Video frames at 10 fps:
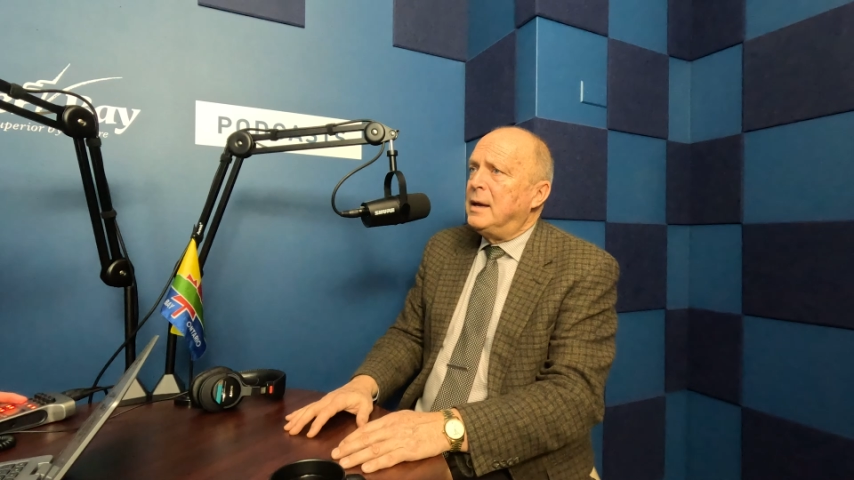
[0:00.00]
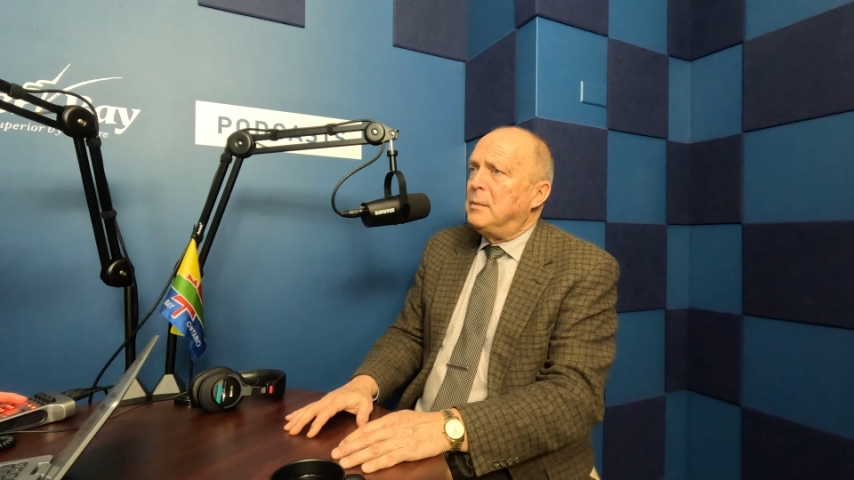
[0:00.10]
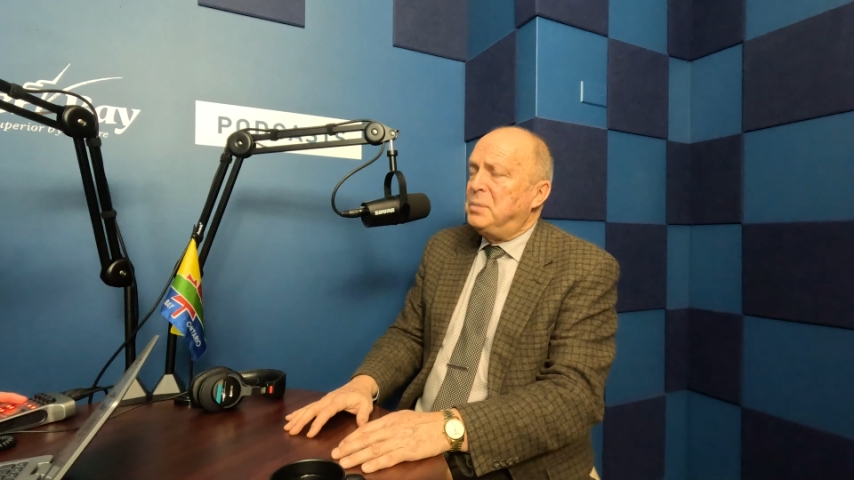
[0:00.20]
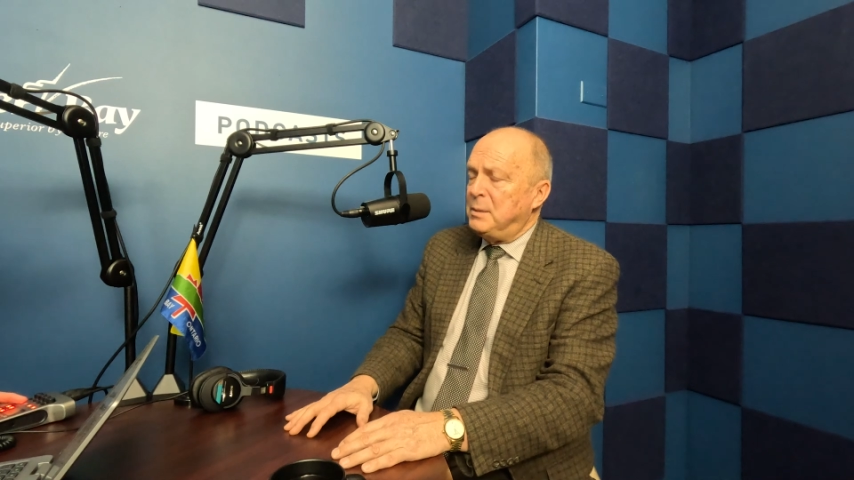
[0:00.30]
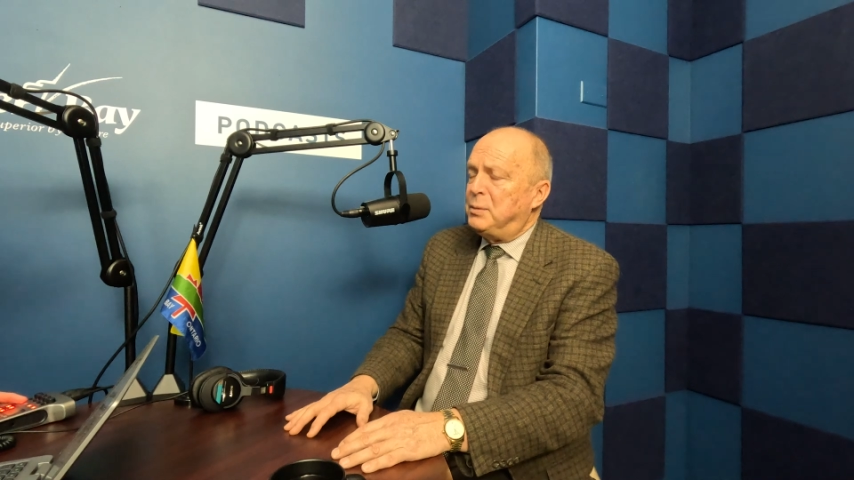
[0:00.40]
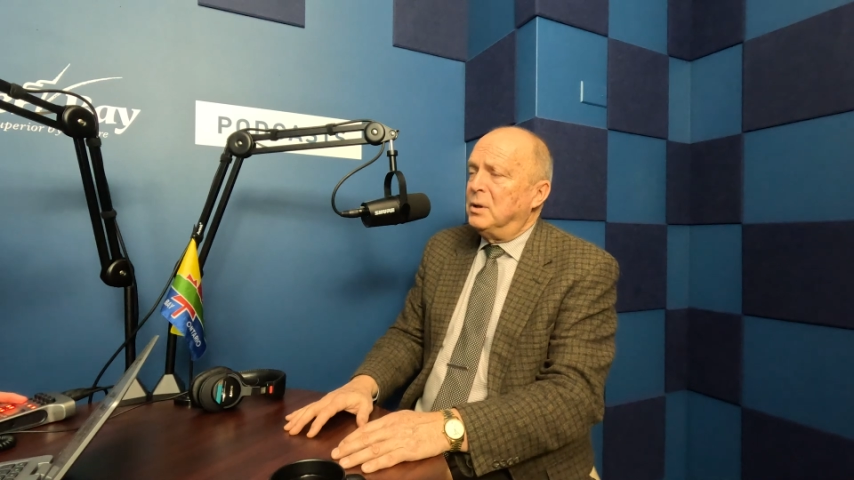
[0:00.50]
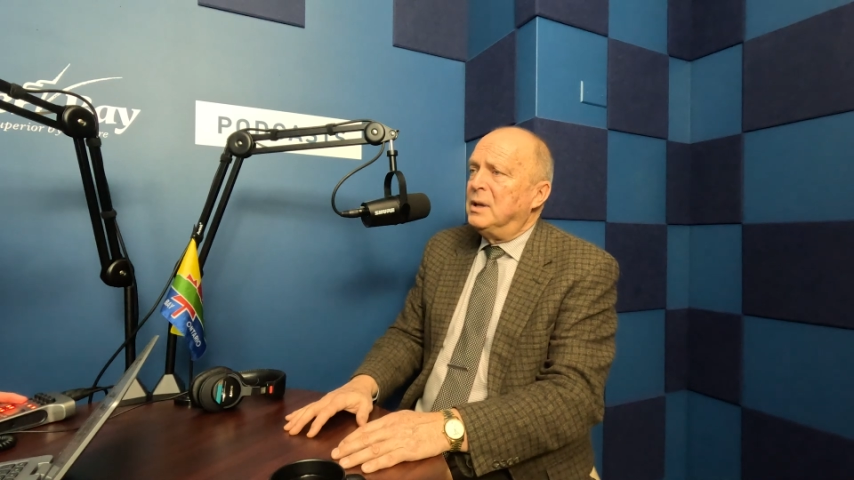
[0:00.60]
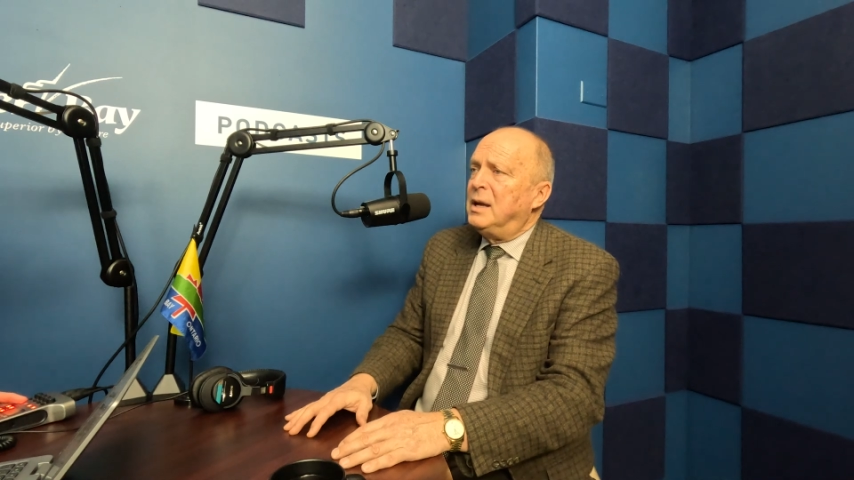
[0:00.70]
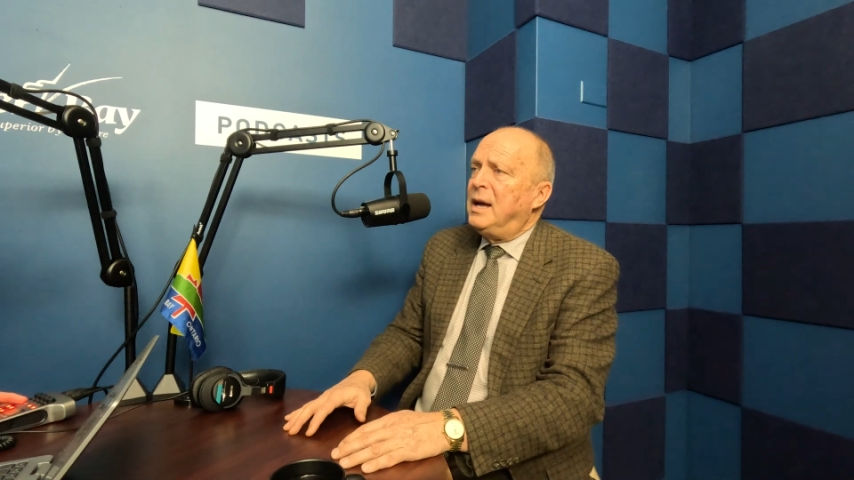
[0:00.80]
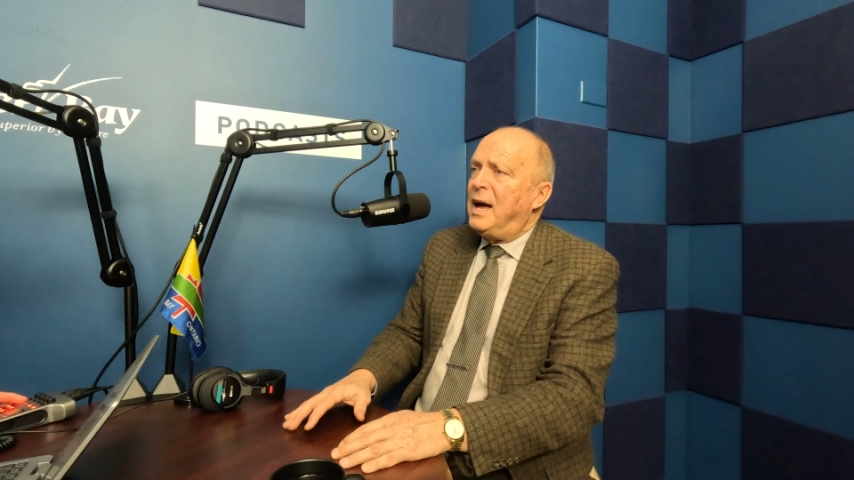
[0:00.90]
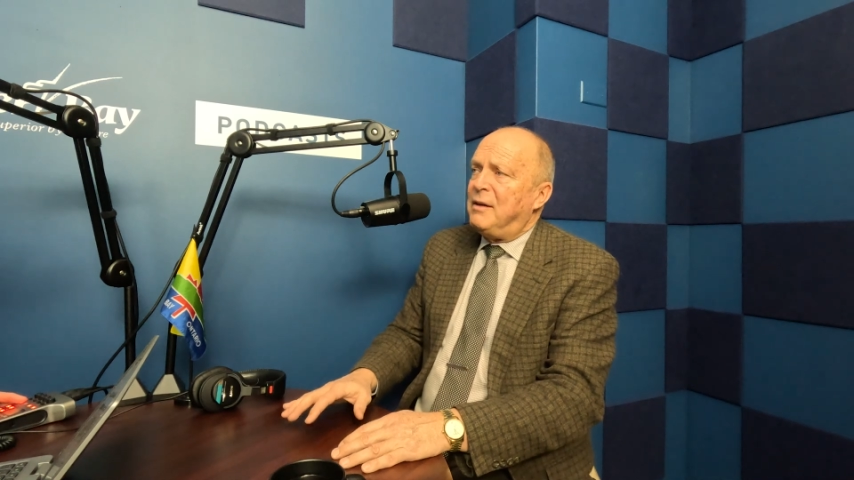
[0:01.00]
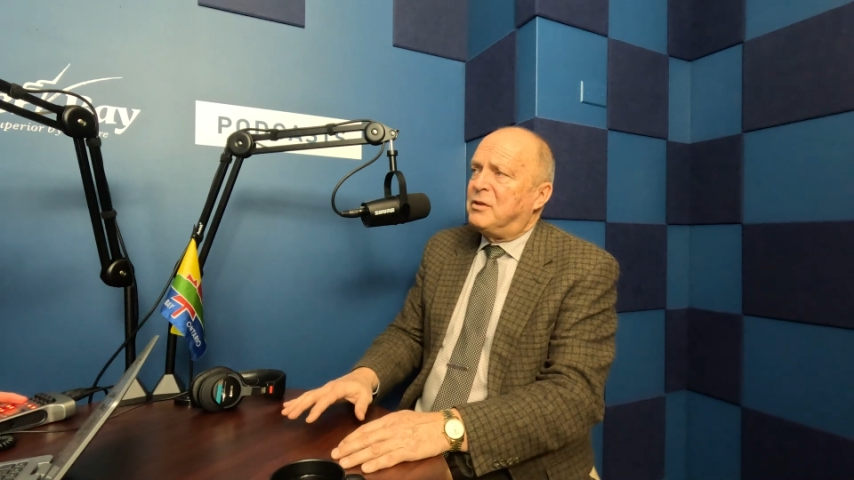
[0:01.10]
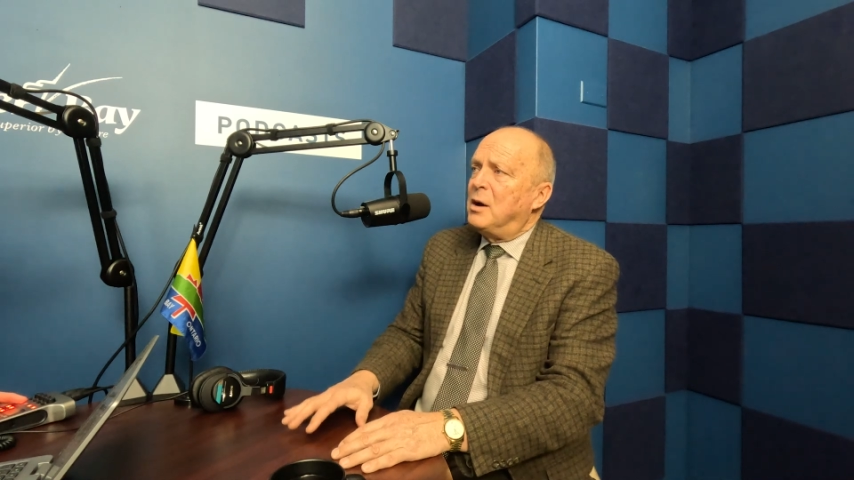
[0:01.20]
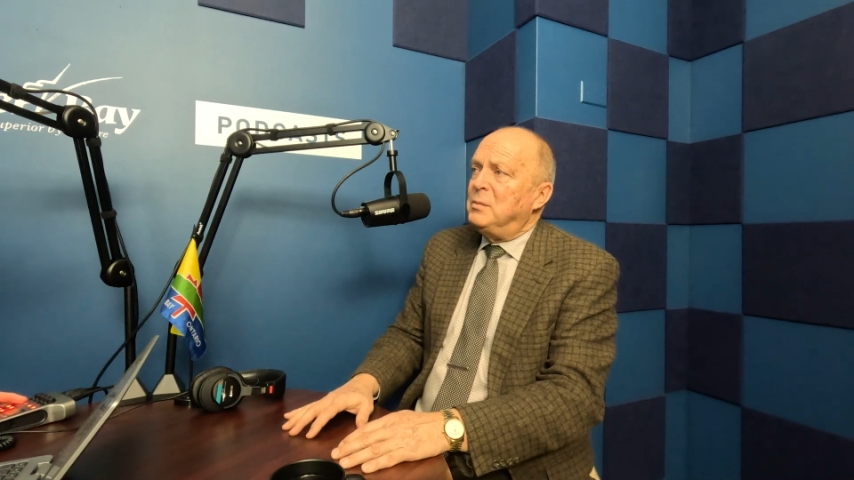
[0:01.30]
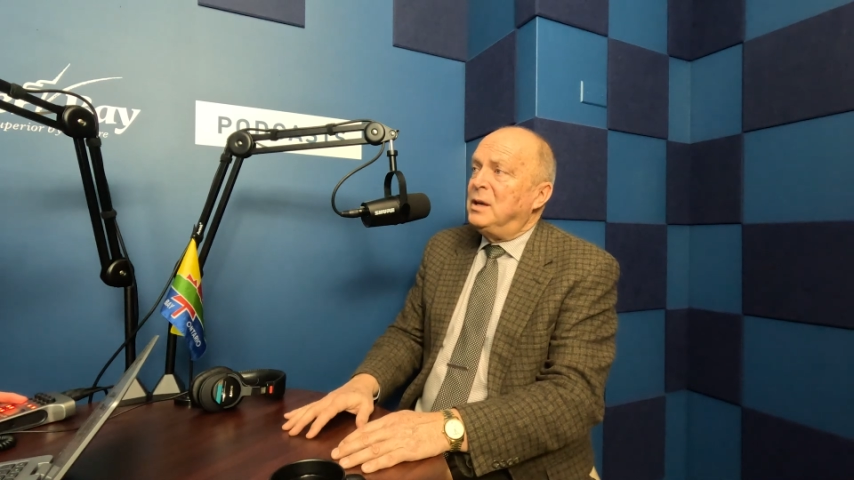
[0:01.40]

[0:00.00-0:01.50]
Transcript: people have come